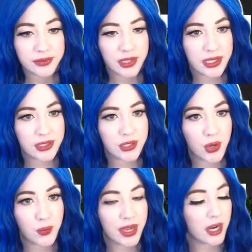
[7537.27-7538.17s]
and so
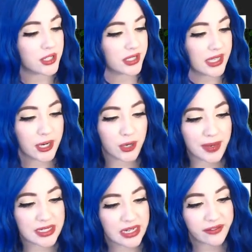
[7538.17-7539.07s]
we are just
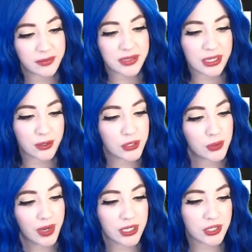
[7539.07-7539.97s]
incrementing from 0 to
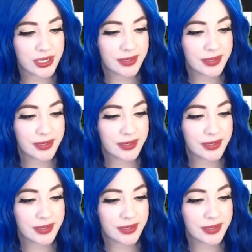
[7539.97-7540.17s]
100.